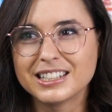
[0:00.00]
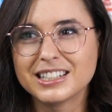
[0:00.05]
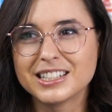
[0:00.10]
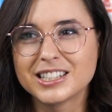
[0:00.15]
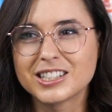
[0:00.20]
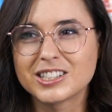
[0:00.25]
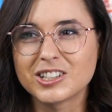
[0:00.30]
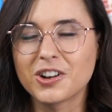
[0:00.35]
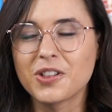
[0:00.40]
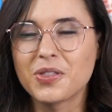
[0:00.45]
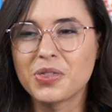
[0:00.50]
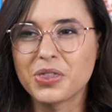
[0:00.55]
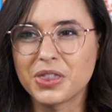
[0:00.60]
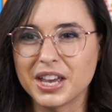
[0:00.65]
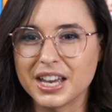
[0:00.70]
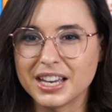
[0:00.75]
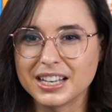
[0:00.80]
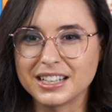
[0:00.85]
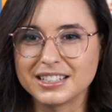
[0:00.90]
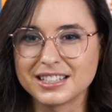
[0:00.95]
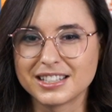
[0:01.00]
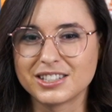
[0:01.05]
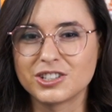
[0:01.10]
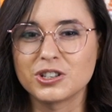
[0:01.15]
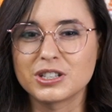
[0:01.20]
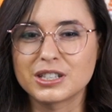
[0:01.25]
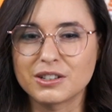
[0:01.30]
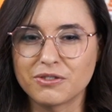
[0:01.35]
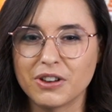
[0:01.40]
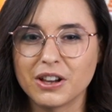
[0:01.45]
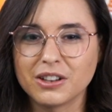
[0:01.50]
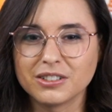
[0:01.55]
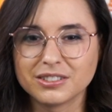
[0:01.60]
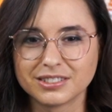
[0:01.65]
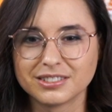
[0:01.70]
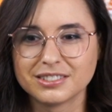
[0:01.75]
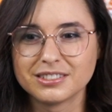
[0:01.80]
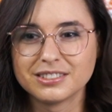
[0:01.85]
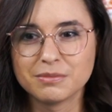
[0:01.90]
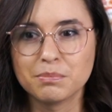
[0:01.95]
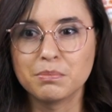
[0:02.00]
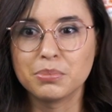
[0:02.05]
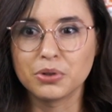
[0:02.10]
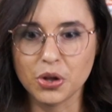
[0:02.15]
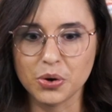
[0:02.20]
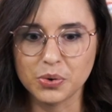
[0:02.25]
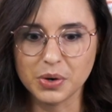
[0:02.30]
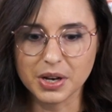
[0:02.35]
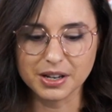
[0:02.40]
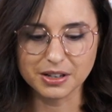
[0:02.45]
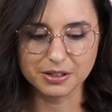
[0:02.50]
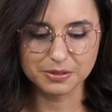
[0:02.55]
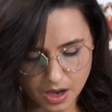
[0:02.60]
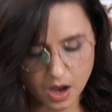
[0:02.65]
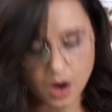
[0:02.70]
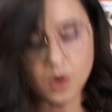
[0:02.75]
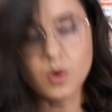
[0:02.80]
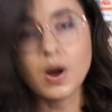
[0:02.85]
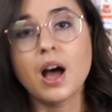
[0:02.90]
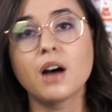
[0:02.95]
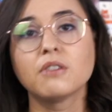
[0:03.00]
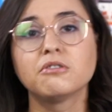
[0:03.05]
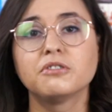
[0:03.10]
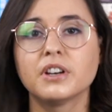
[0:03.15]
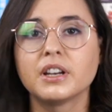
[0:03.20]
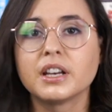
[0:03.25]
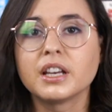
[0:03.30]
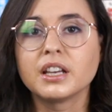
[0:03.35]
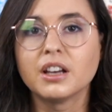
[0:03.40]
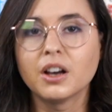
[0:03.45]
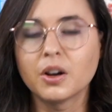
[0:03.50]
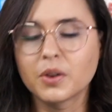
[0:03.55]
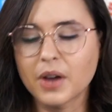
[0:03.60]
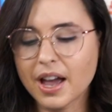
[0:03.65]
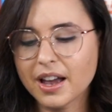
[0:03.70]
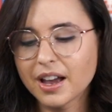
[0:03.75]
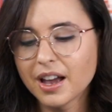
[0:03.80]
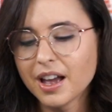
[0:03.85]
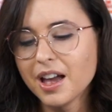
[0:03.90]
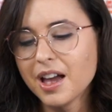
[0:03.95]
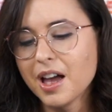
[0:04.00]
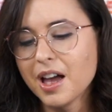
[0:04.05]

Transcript: Certain things just felt bloated. Oh, how funny. Okay.